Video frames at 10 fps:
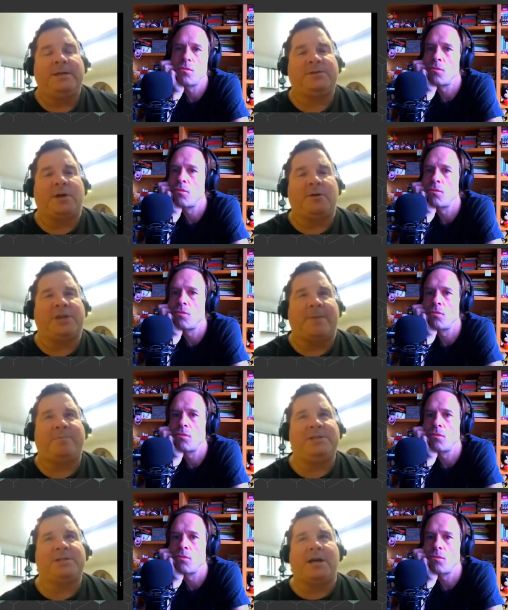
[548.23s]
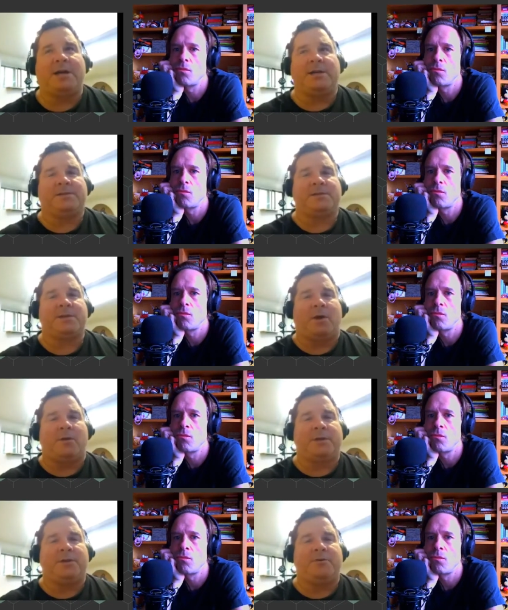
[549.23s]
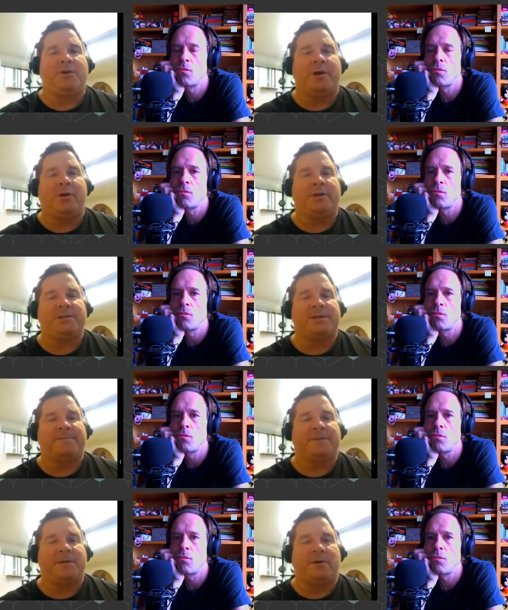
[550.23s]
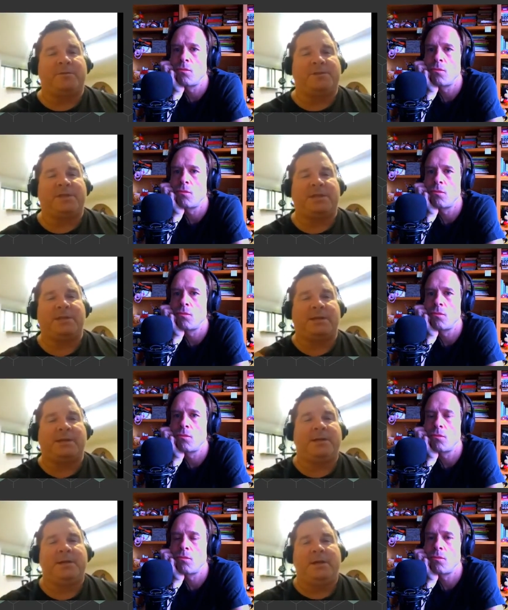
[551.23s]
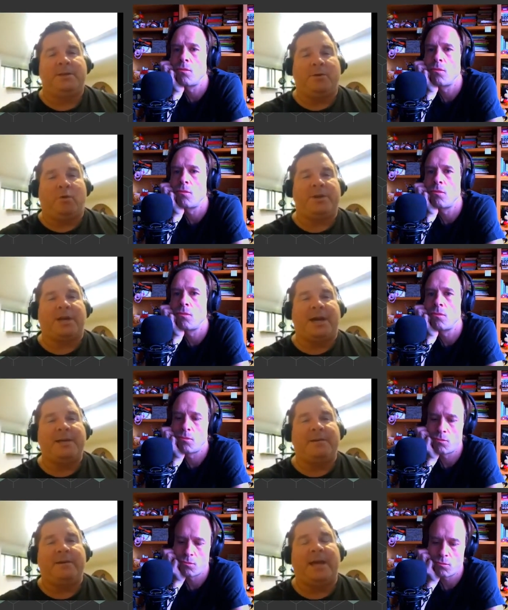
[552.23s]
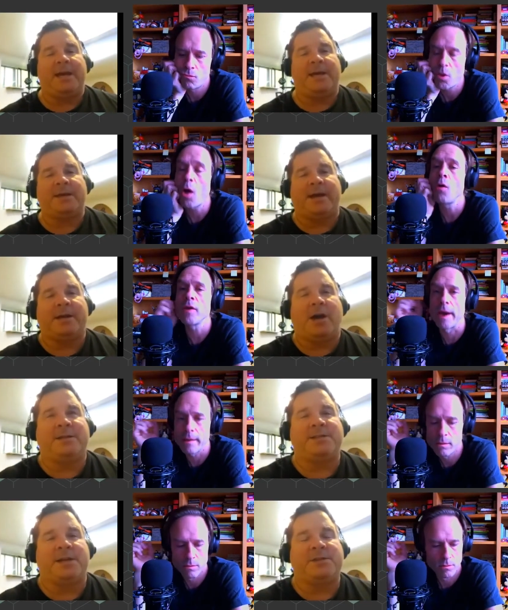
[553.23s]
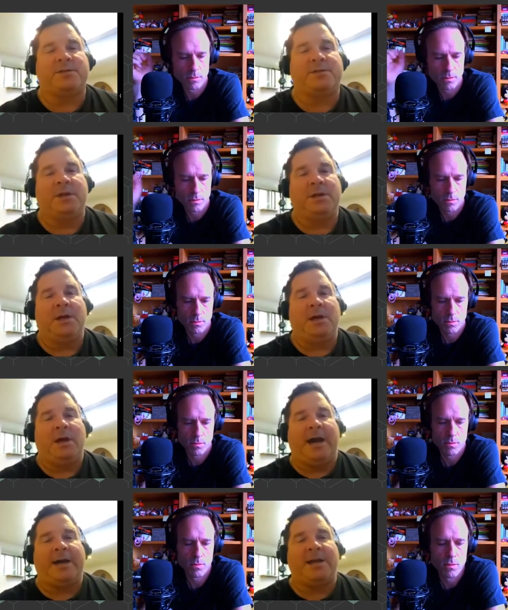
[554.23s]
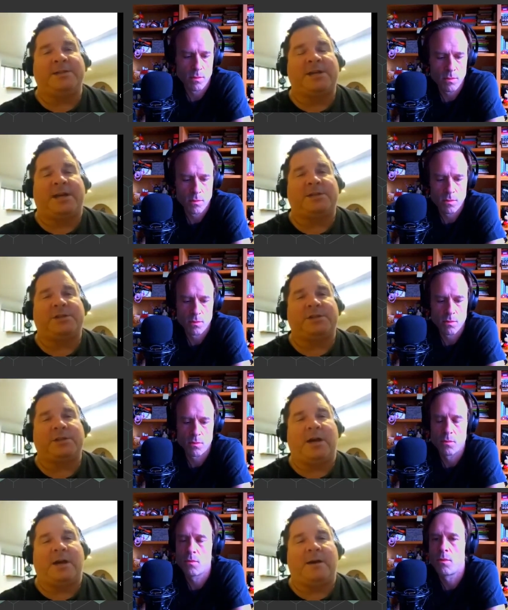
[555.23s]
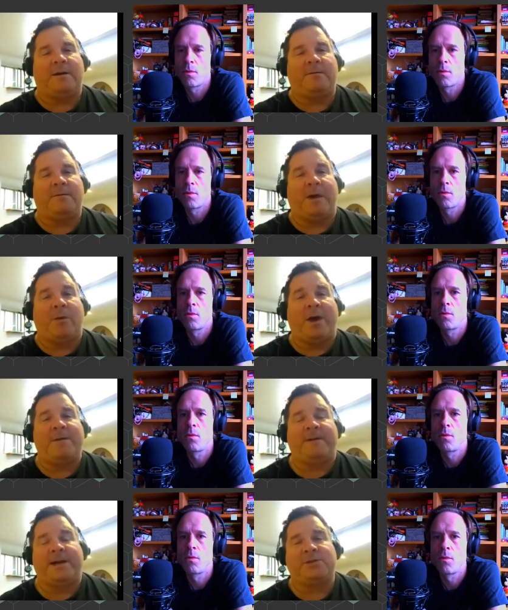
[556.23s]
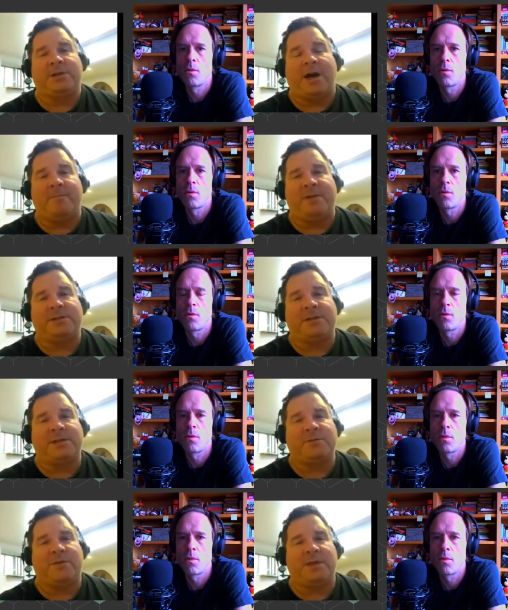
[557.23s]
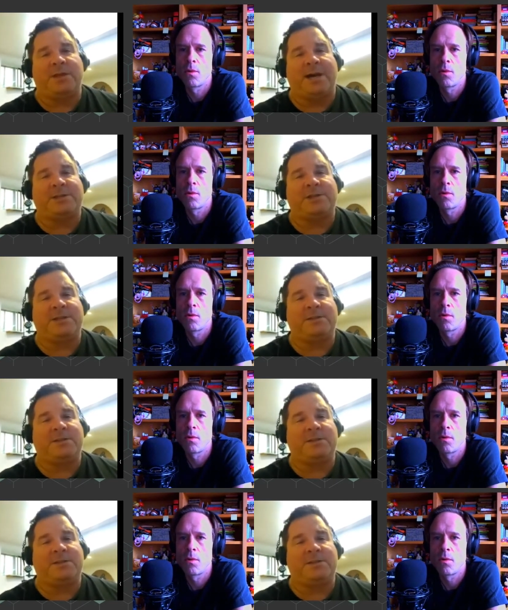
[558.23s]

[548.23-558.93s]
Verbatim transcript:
Speaker 1: So Japanese hanga is all the ukiyo-e stuff that you always see, the woodcut.
Speaker 2: And okay.
Speaker 1: My wife actually got me in touch with the Adachi